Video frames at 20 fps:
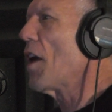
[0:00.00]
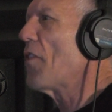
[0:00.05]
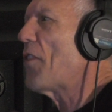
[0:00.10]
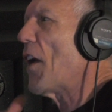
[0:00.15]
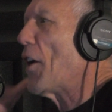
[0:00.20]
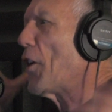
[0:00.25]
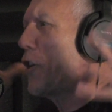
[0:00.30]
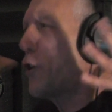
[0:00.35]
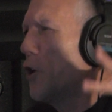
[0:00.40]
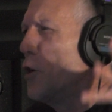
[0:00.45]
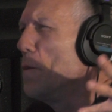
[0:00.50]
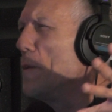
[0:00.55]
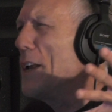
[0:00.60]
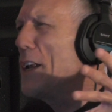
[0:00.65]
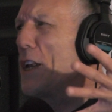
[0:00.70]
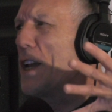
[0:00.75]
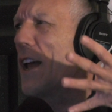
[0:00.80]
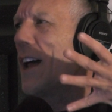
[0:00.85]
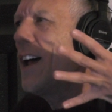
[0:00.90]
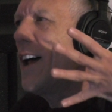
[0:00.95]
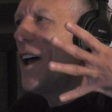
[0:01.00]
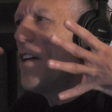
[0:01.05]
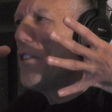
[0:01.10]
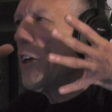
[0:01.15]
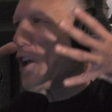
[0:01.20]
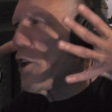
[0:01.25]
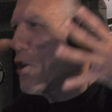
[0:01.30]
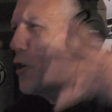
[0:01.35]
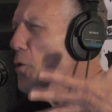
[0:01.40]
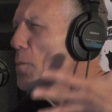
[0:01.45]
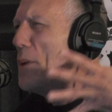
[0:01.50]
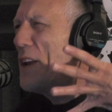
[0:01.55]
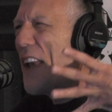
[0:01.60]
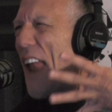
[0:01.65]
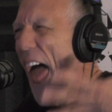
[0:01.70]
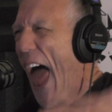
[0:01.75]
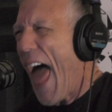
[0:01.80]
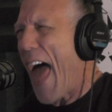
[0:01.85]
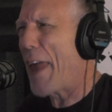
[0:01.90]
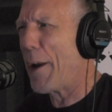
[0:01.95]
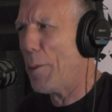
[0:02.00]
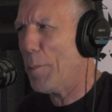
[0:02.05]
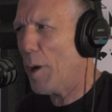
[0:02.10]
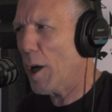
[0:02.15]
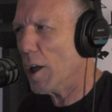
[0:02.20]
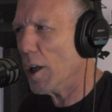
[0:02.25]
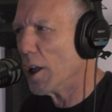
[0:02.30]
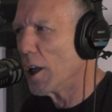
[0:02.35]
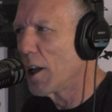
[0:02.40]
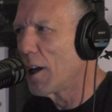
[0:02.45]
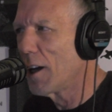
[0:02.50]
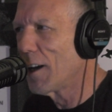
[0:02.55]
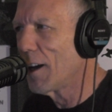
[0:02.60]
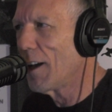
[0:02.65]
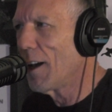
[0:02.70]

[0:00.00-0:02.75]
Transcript: The human animal